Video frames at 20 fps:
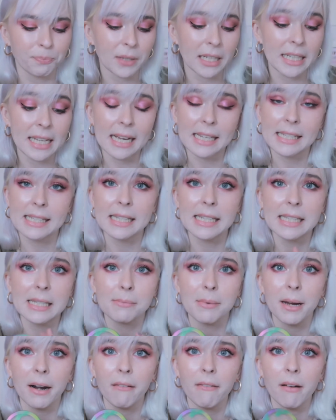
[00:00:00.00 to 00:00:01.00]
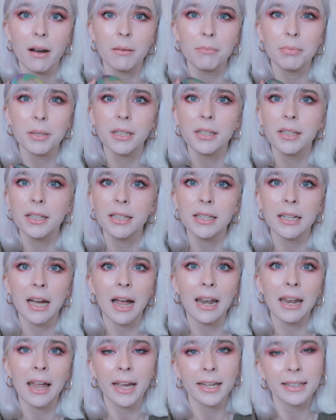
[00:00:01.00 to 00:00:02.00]
Yes, it's very pretty.
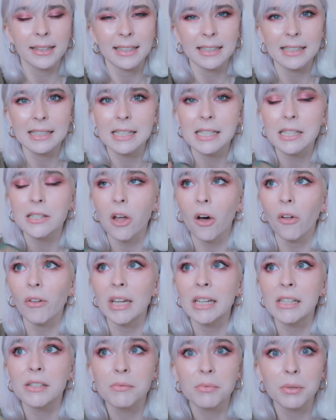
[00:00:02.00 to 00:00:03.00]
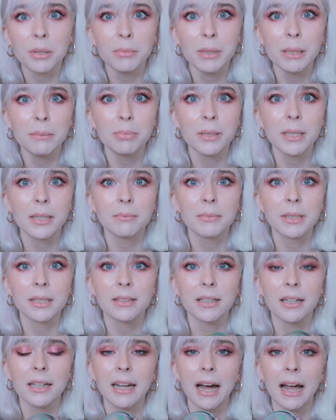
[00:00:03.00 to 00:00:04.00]
I like that it's not extremely
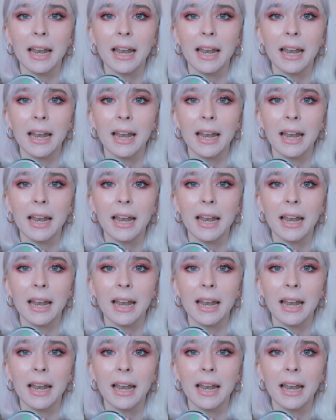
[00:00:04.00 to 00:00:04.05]
pigmented.